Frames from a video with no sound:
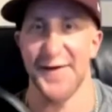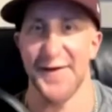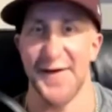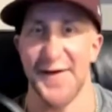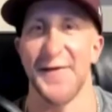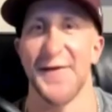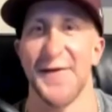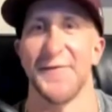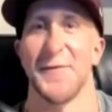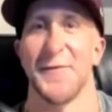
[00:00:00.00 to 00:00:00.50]

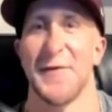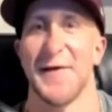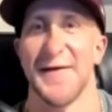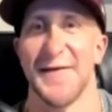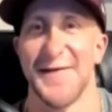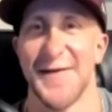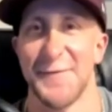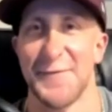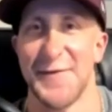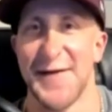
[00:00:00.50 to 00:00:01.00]
I'd love to be
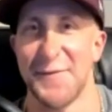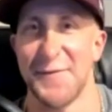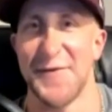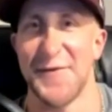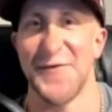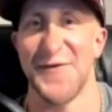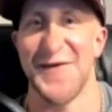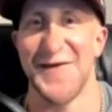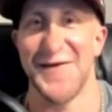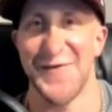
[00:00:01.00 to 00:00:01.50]
a
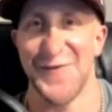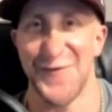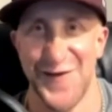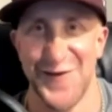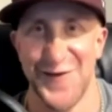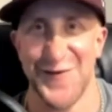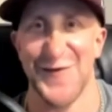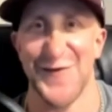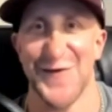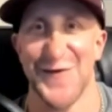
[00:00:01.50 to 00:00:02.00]
WWE
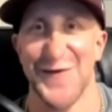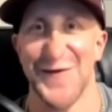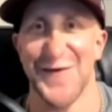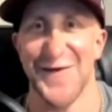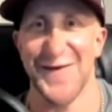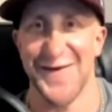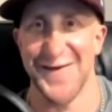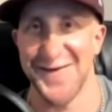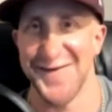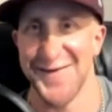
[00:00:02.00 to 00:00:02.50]
wrestler
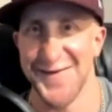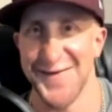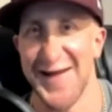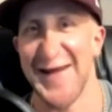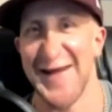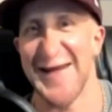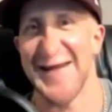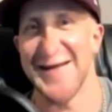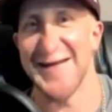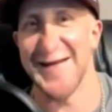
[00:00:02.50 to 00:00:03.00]
or
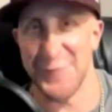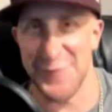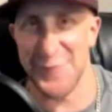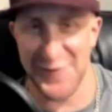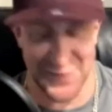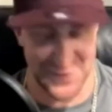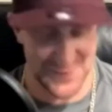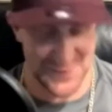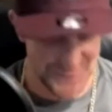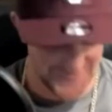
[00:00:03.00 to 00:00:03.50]

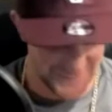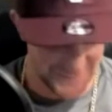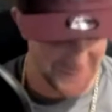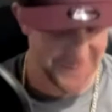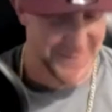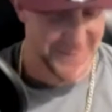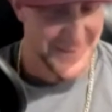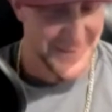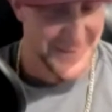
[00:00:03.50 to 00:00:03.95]
AEW or